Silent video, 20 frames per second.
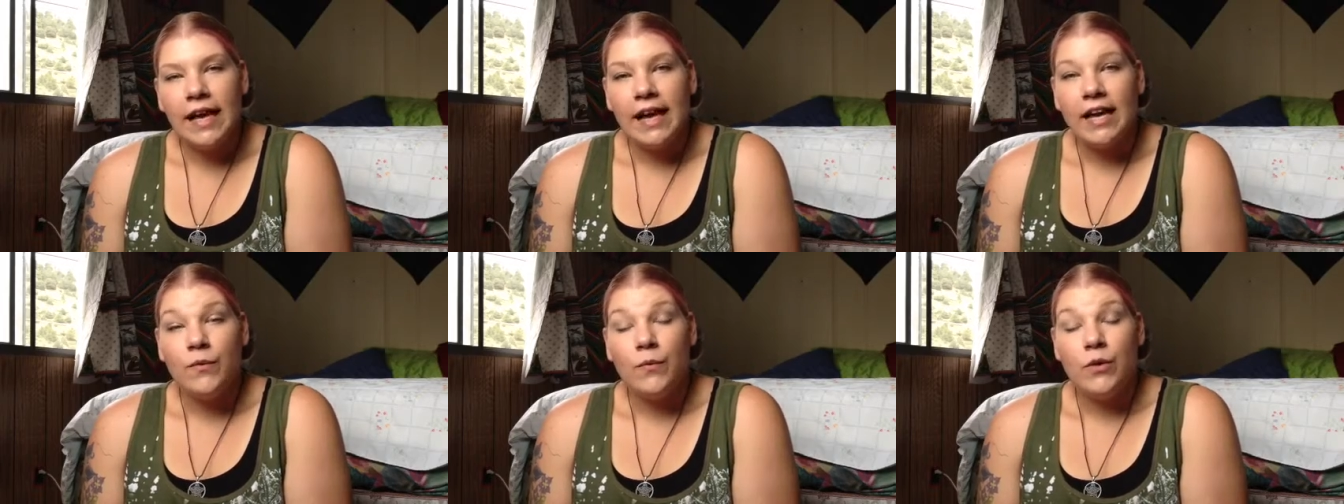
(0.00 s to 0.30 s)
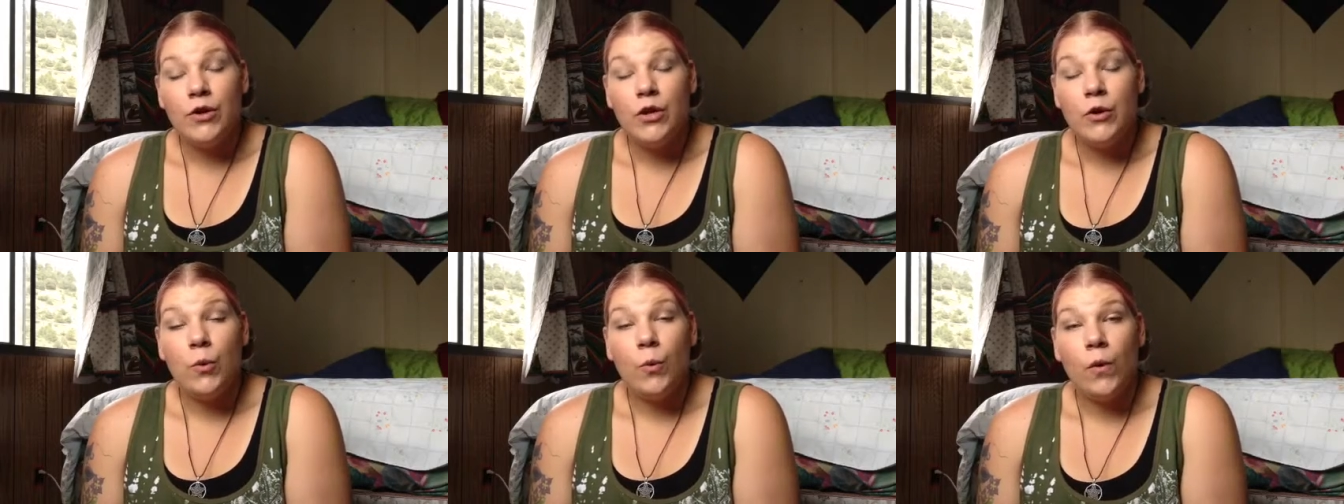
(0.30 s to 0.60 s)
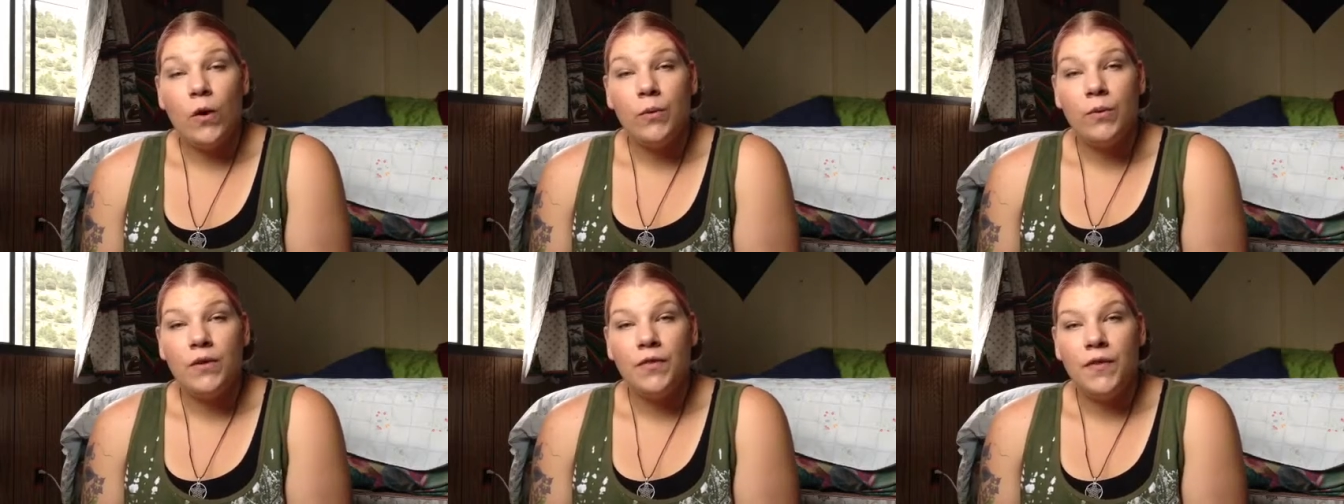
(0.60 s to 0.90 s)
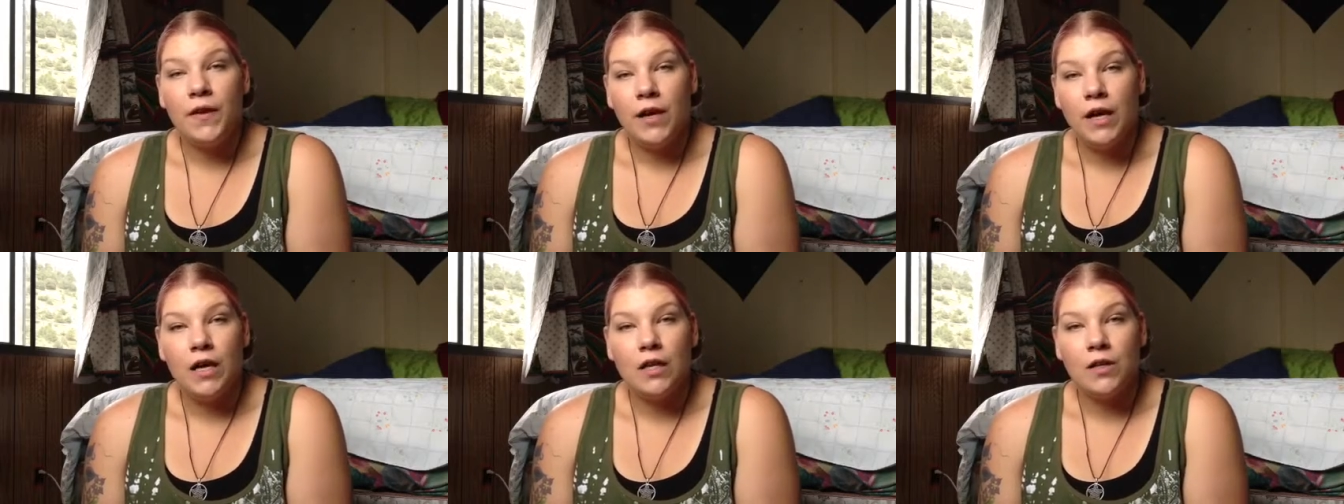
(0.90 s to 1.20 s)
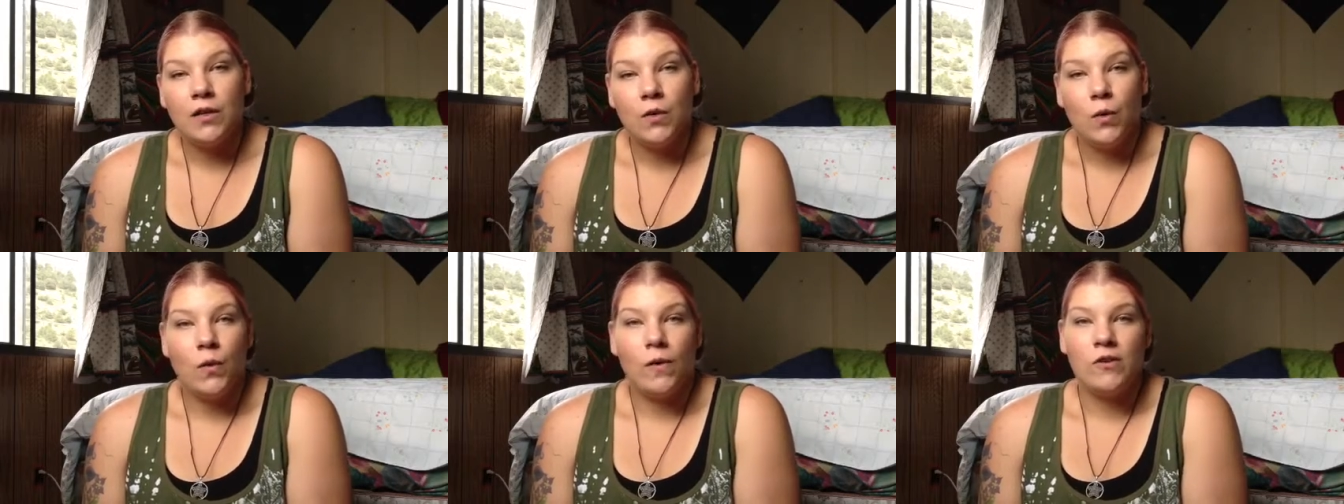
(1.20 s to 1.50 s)
and when you work with the
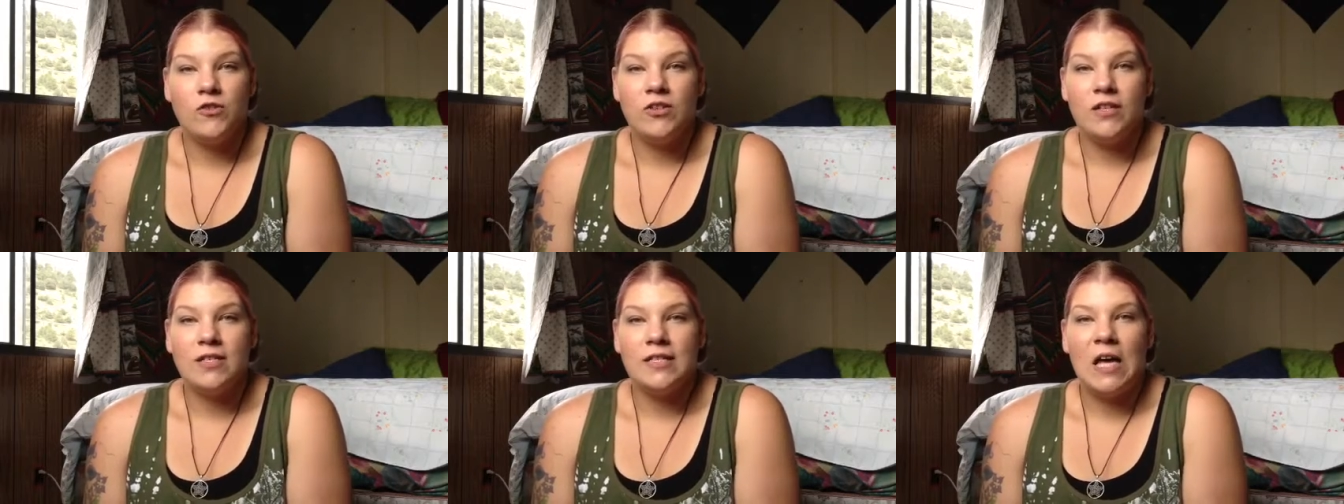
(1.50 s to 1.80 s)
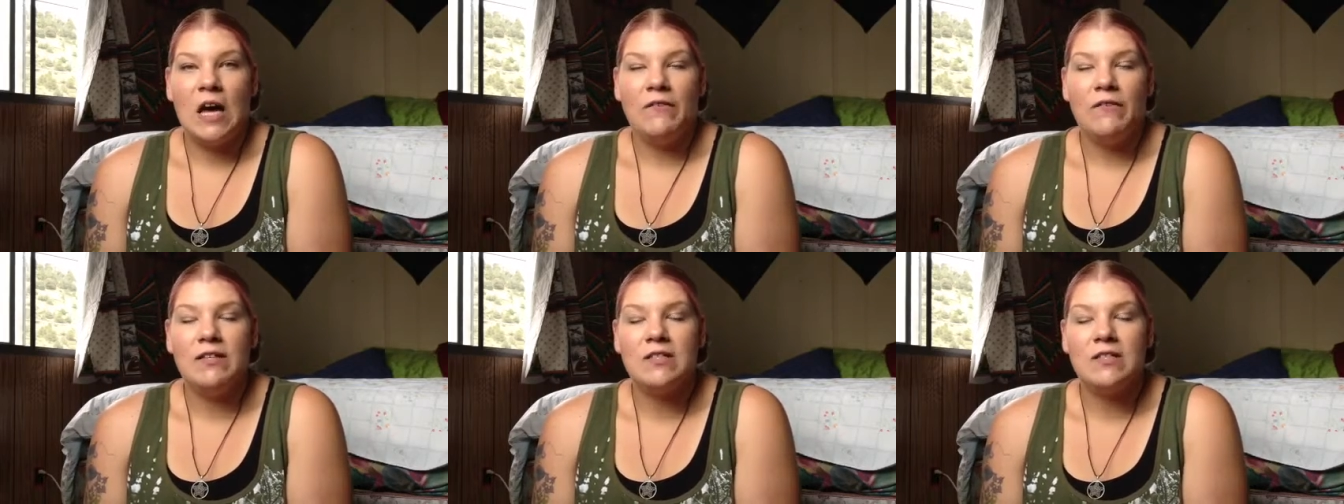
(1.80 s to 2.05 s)
color orange itself,